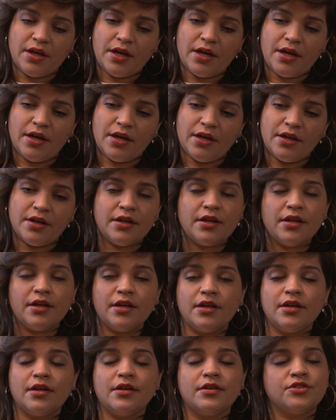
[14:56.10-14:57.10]
and
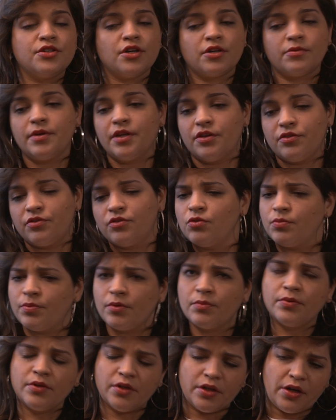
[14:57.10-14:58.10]
Chuck Me is
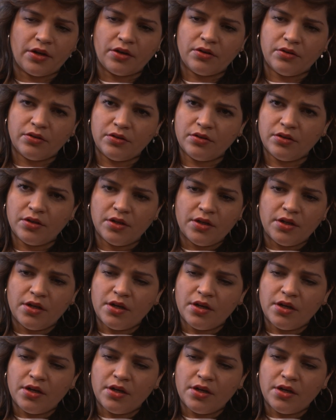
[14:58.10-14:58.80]
super political.